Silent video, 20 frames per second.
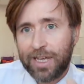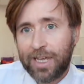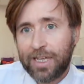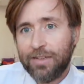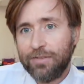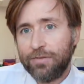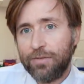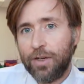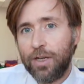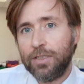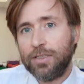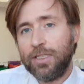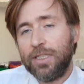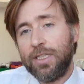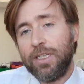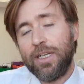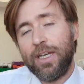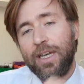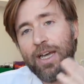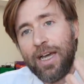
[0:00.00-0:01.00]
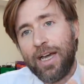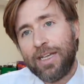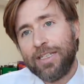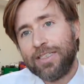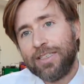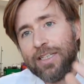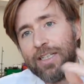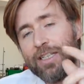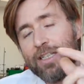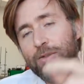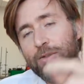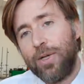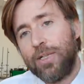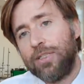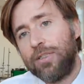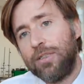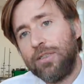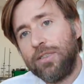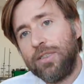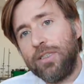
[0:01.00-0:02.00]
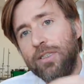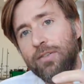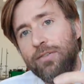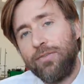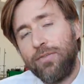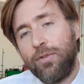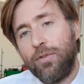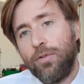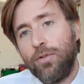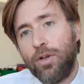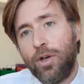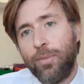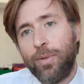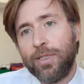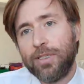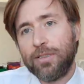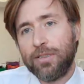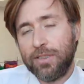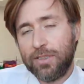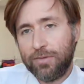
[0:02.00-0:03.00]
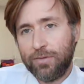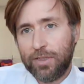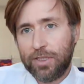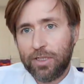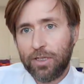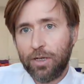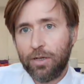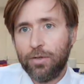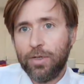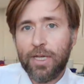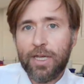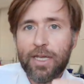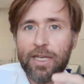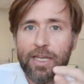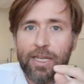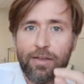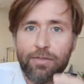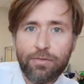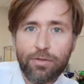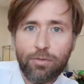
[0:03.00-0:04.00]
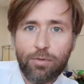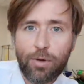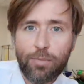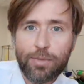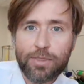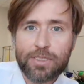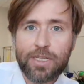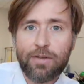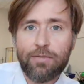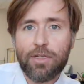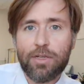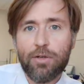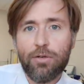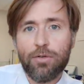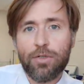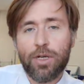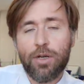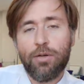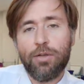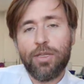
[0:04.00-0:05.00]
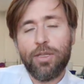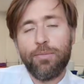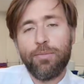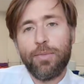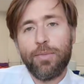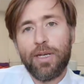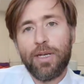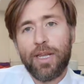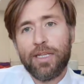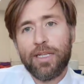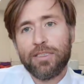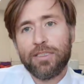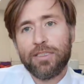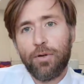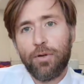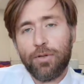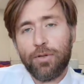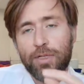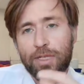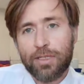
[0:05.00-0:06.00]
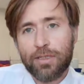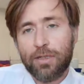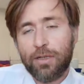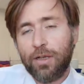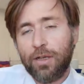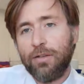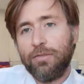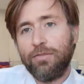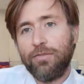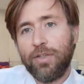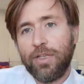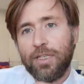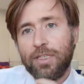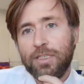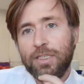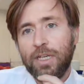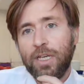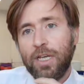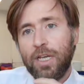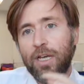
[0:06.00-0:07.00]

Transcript: So that's at 8:30. Ask any questions in the full comments to this video if you want me to have a little go at them later on in the live feed.